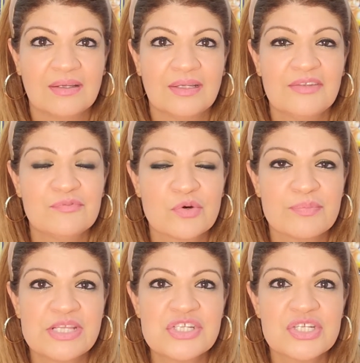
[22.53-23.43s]

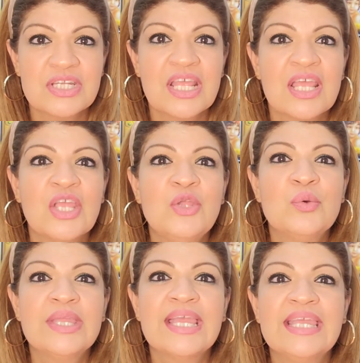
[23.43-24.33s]
information, you
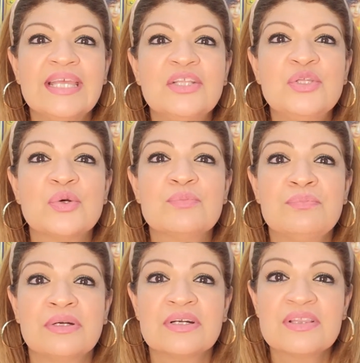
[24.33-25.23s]
can get your
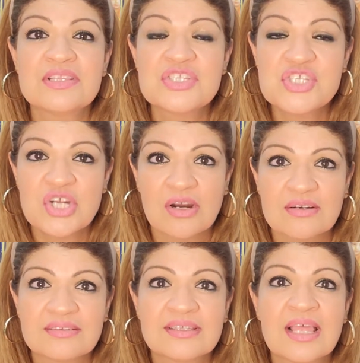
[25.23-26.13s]
birth
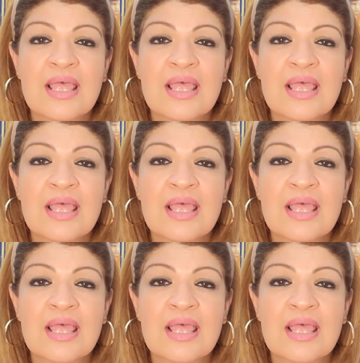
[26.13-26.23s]
chart.